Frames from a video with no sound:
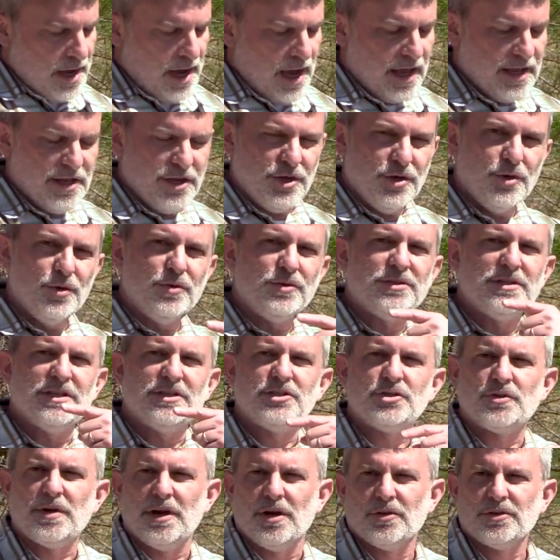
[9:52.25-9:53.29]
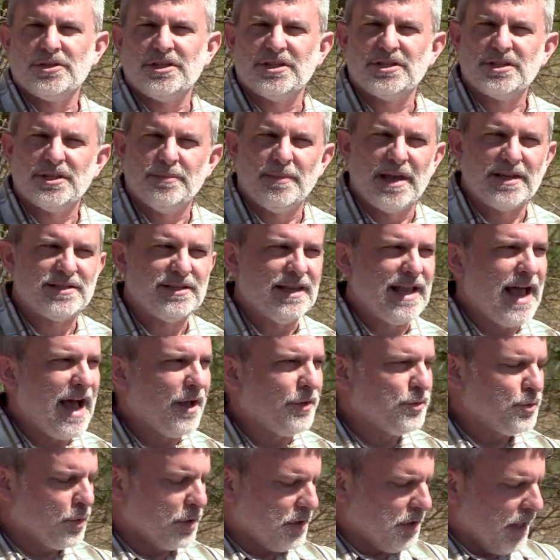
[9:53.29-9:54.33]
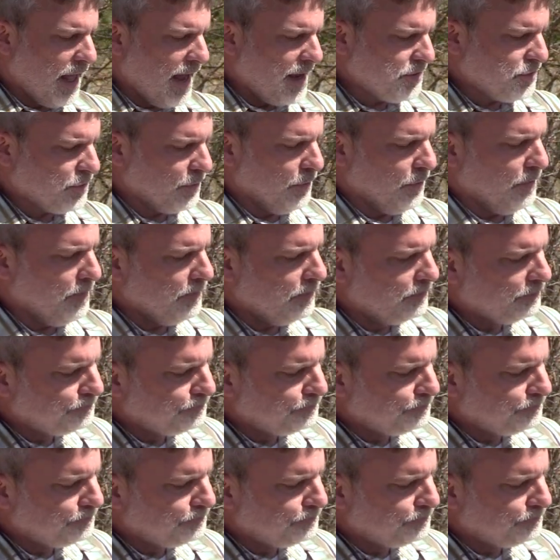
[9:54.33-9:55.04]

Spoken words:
and used this trail system as an outdoor classroom.